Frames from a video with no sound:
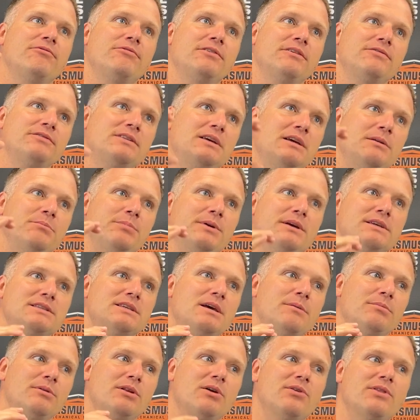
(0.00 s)
15 psi
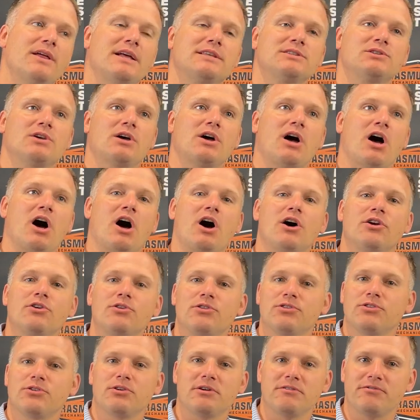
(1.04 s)
below, that's
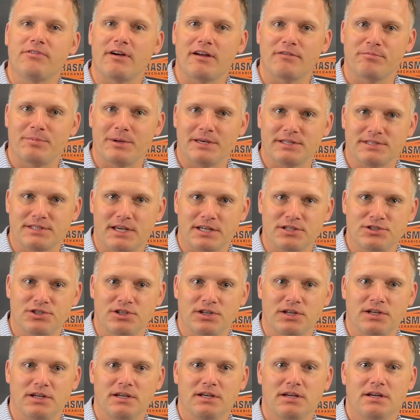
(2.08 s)
135
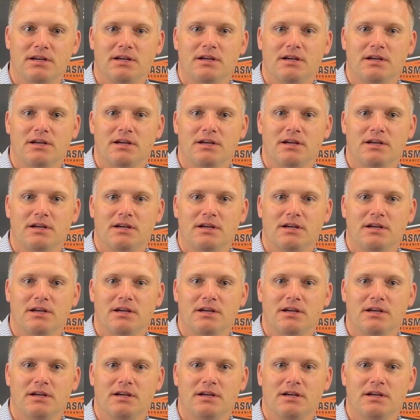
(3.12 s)
psig.